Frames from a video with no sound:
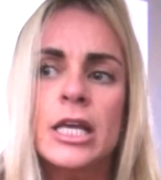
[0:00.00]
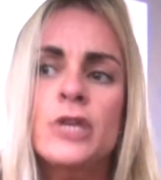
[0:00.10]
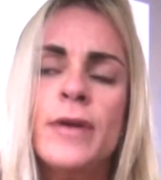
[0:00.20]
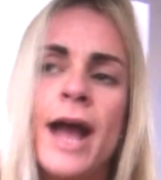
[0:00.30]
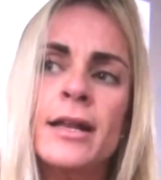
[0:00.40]

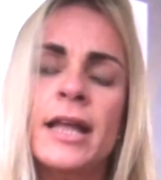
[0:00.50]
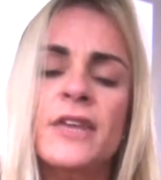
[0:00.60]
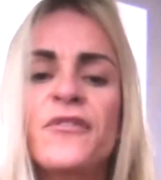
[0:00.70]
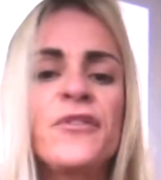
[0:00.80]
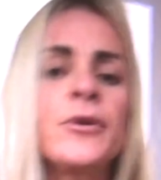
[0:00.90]
you kind of like
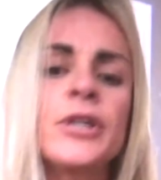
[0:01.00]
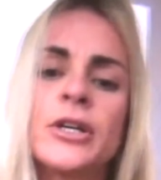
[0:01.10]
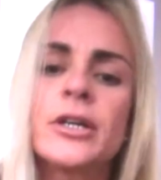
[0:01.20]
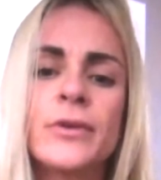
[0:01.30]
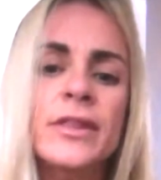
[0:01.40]
feel
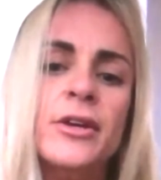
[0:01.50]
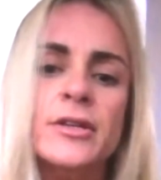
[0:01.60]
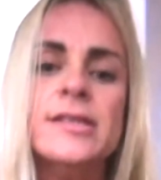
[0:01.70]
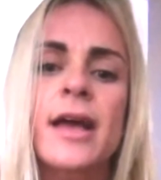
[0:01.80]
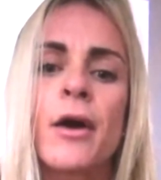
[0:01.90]
good with
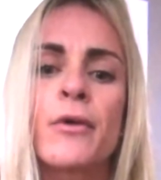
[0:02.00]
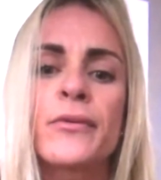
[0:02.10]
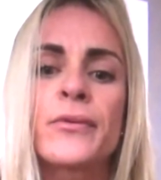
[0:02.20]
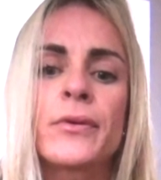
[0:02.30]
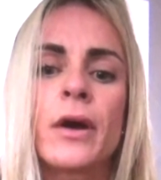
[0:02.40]
yourself.